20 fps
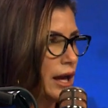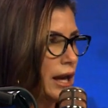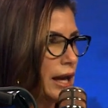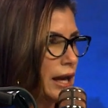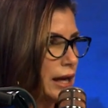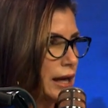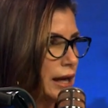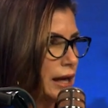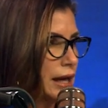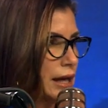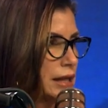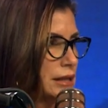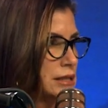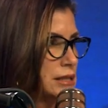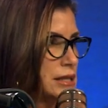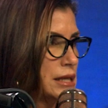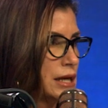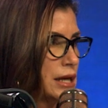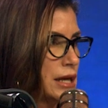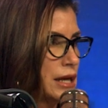
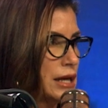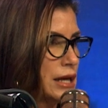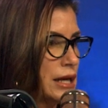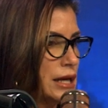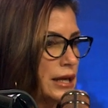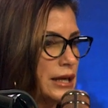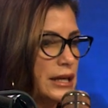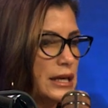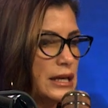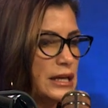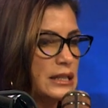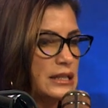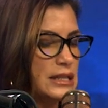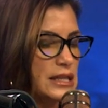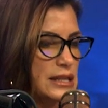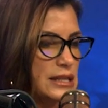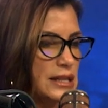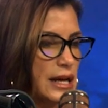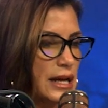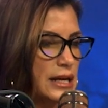and he
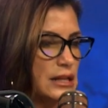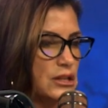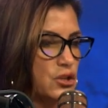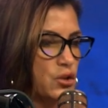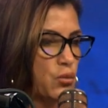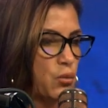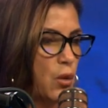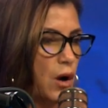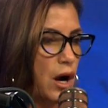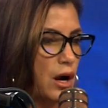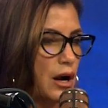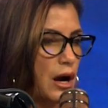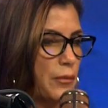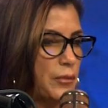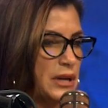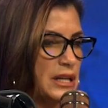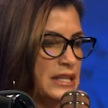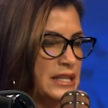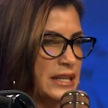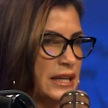decided to walk
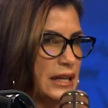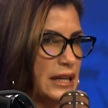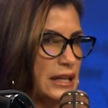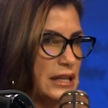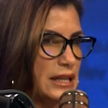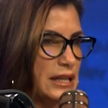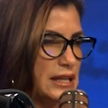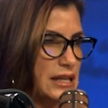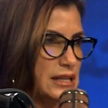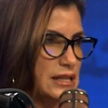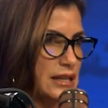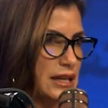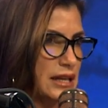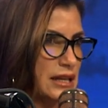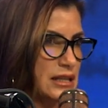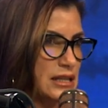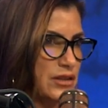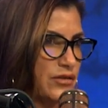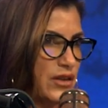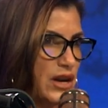up and get into these
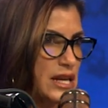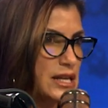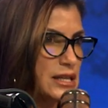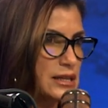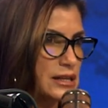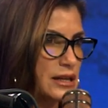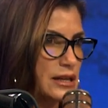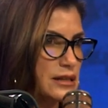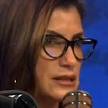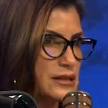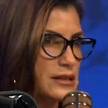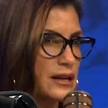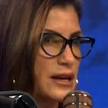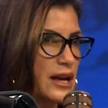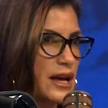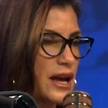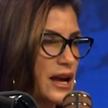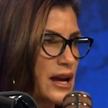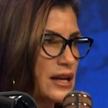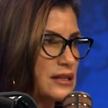kids faces
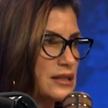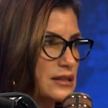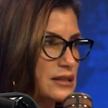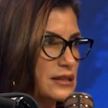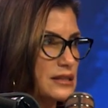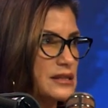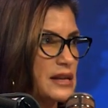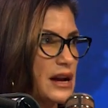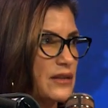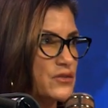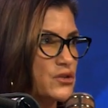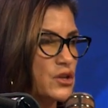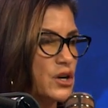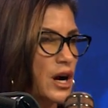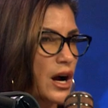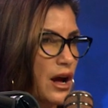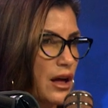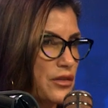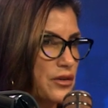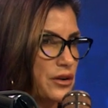and this is after
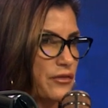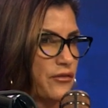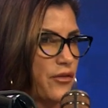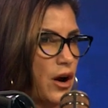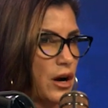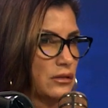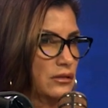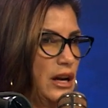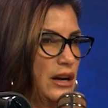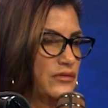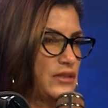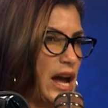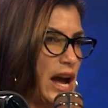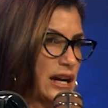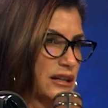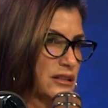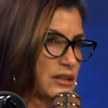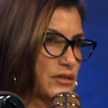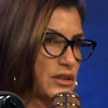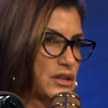other far left
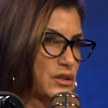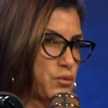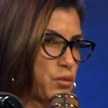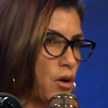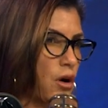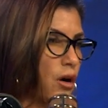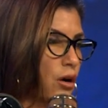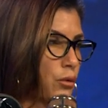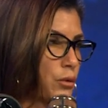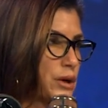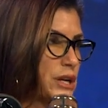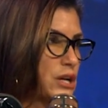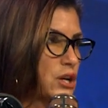activists were already